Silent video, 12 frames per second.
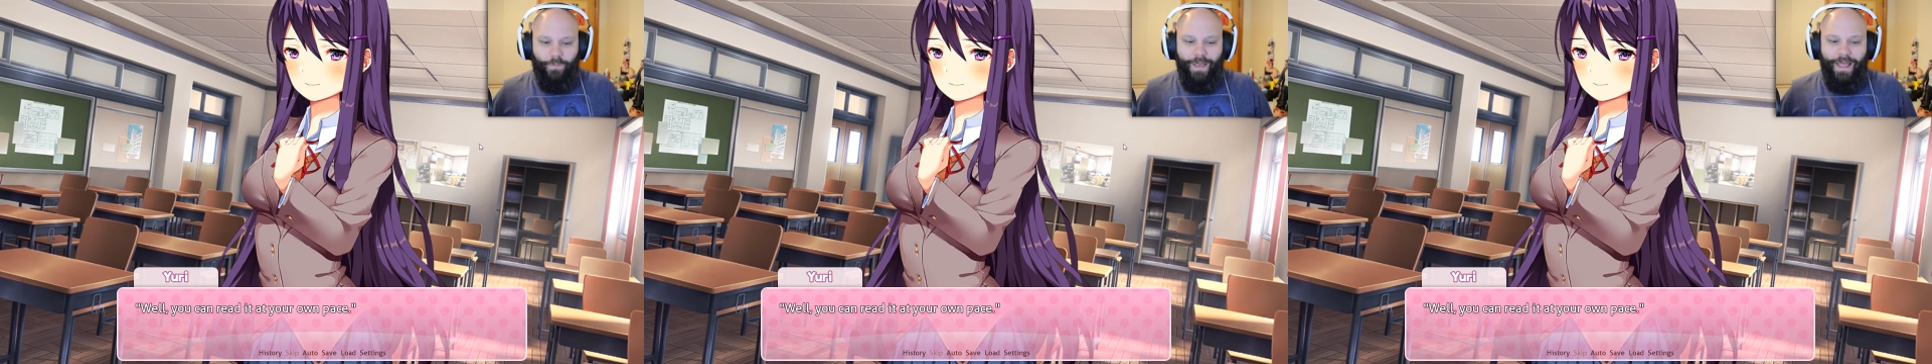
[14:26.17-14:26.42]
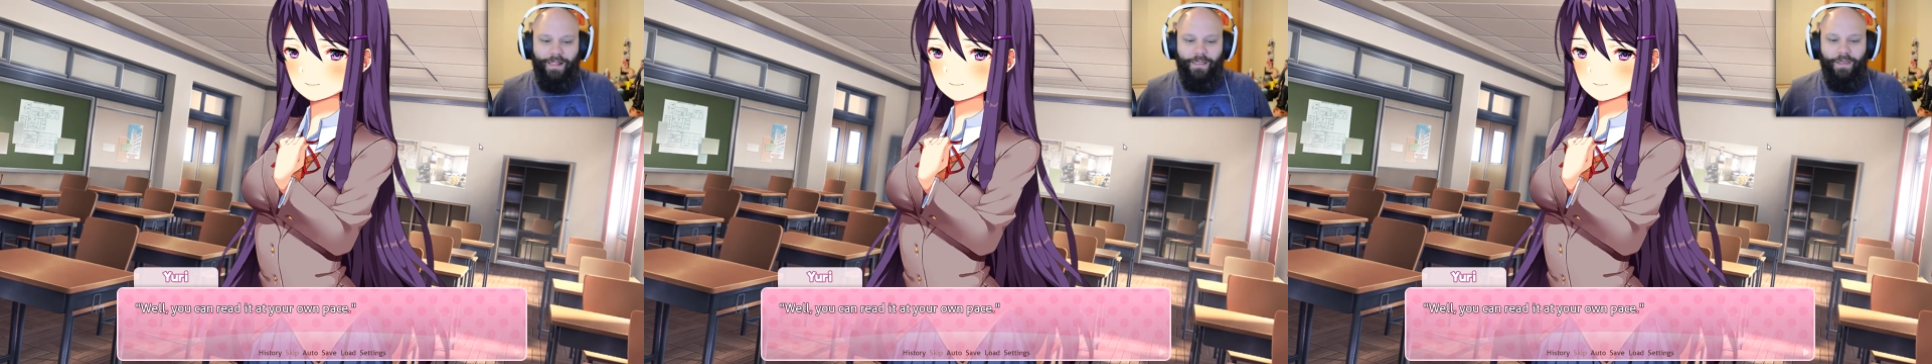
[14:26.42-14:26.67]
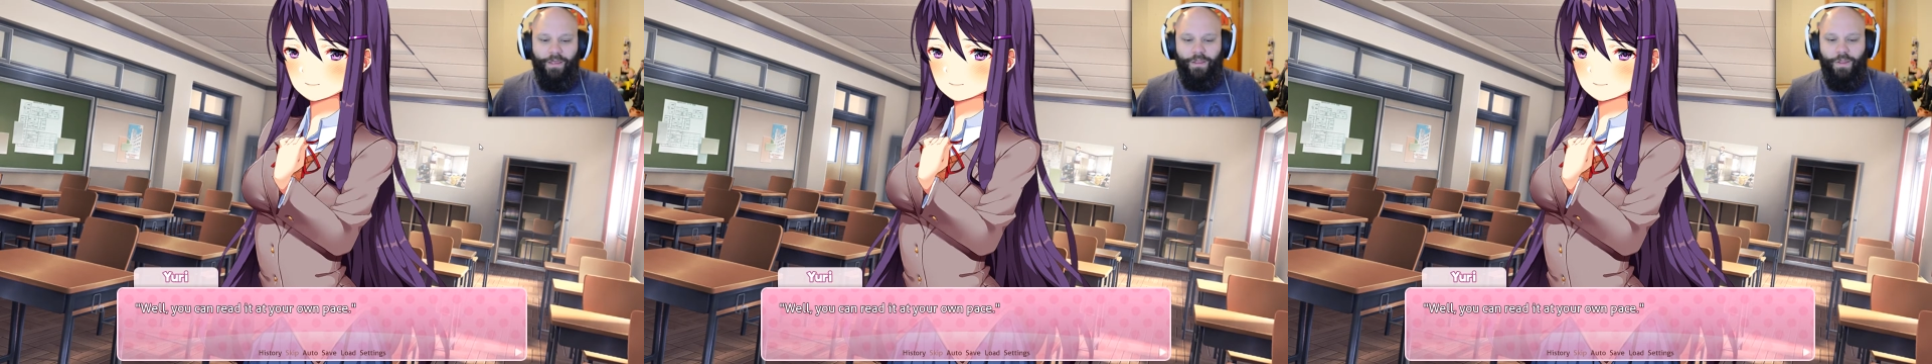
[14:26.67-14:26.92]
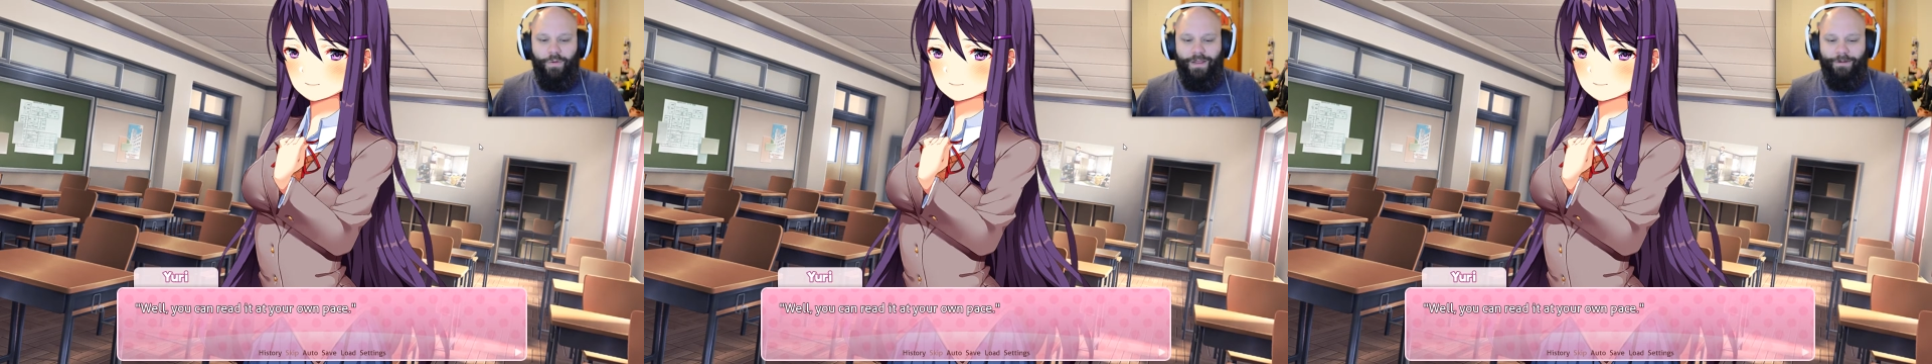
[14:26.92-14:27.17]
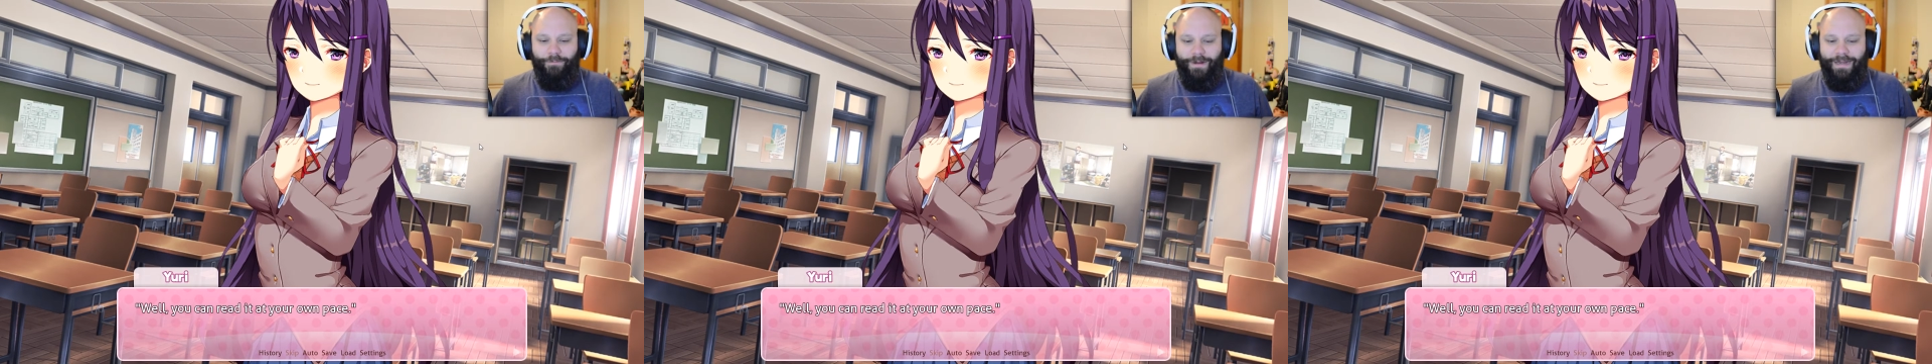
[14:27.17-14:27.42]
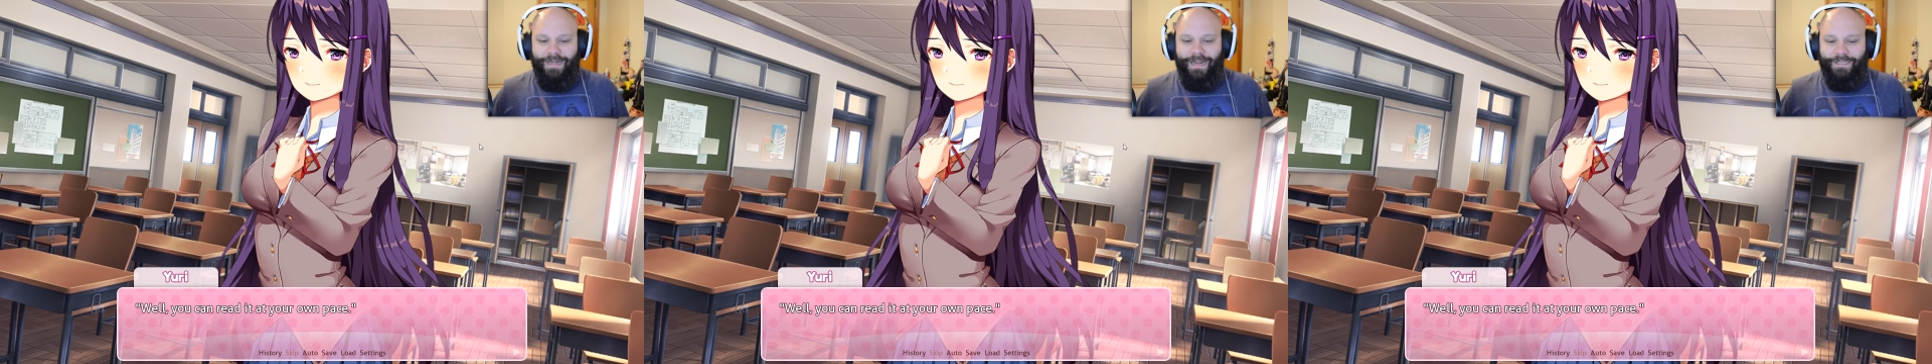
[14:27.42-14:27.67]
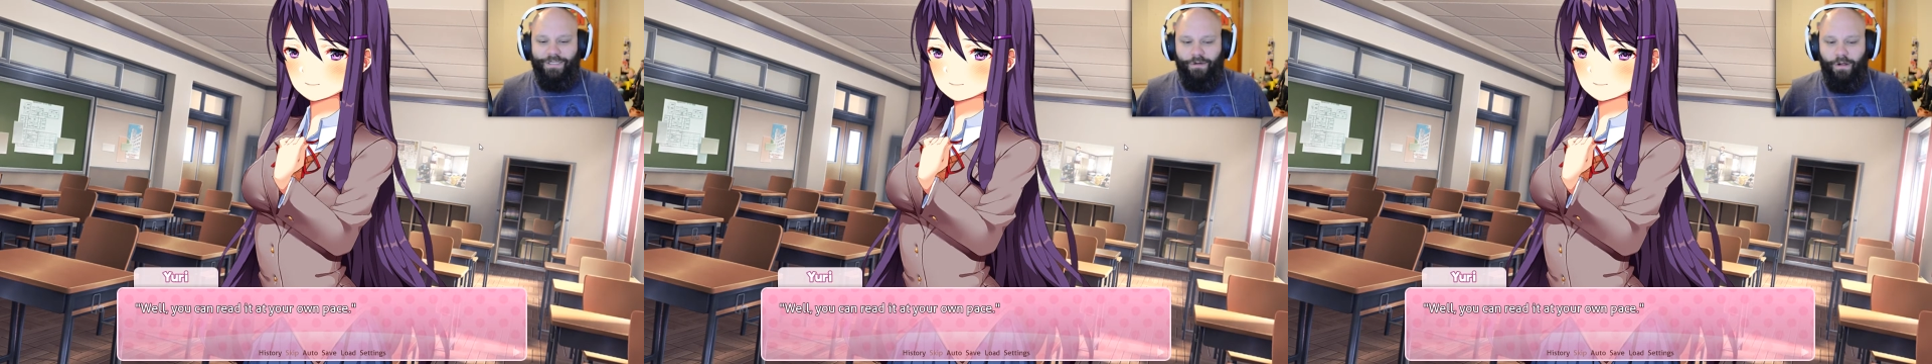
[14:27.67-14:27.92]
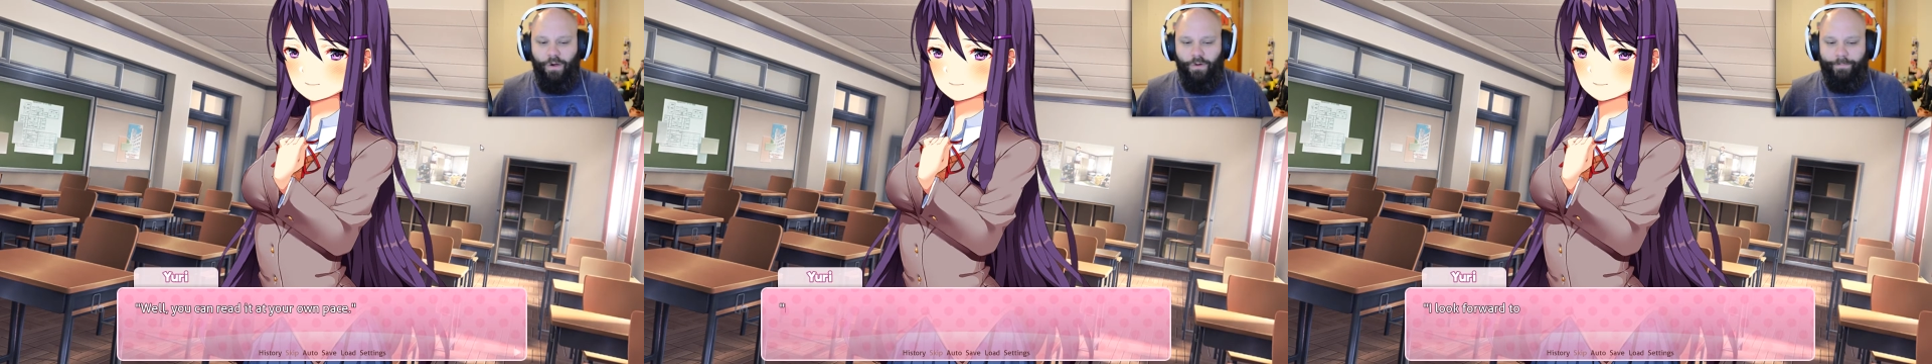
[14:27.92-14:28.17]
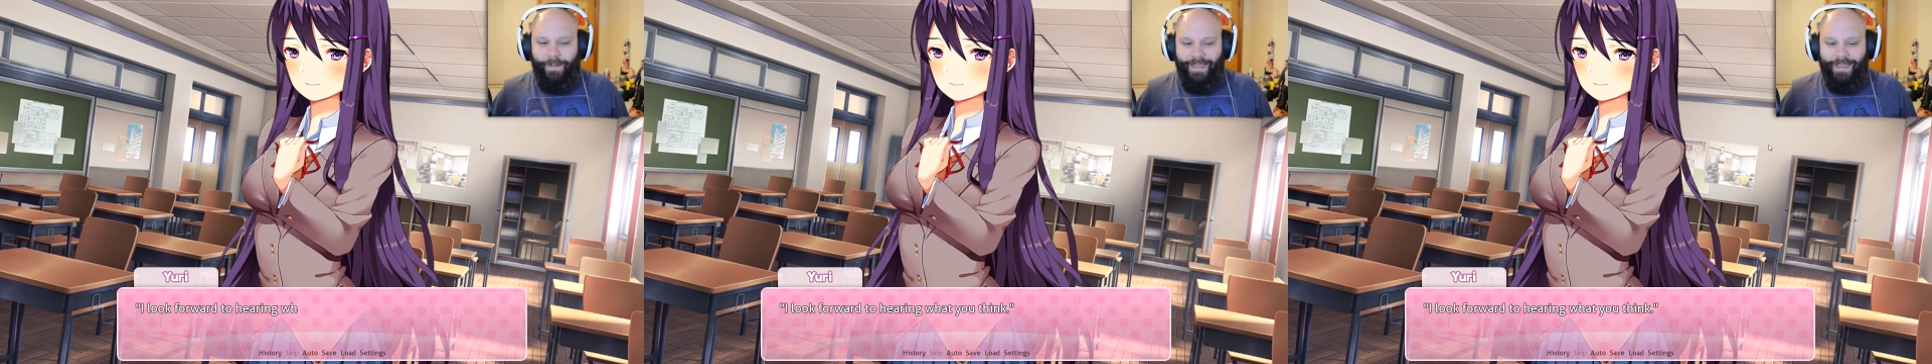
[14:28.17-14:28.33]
Well, you can read it at your own